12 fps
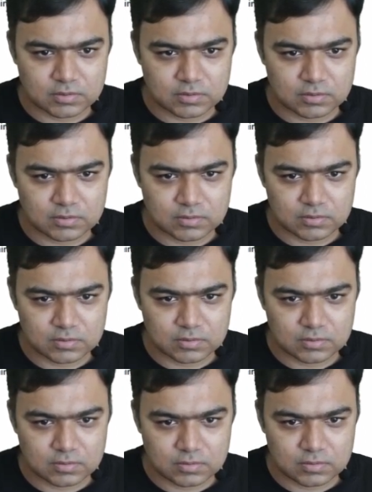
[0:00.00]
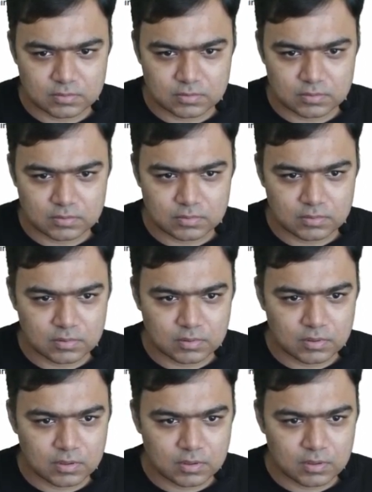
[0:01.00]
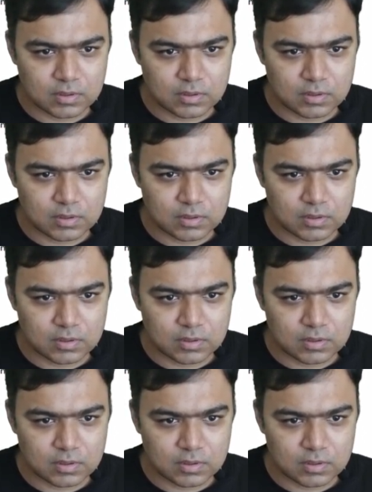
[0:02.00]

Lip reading: (silence)